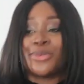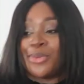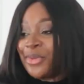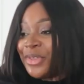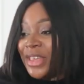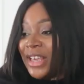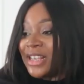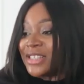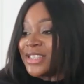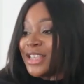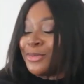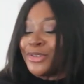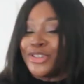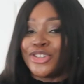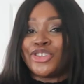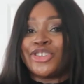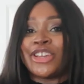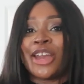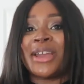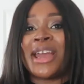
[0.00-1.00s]
sort of thing. So I'm going
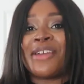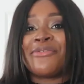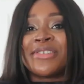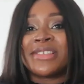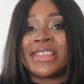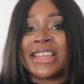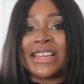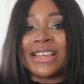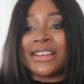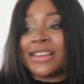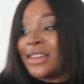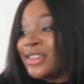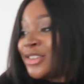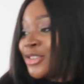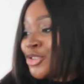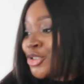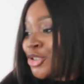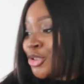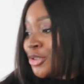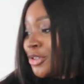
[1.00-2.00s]
to show everything
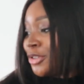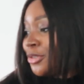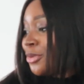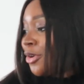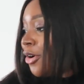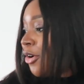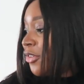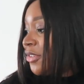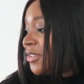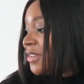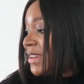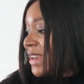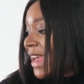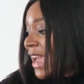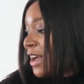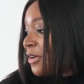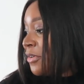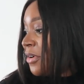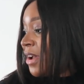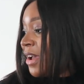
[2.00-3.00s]
to you on
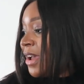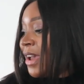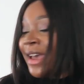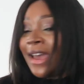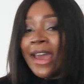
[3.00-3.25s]
now,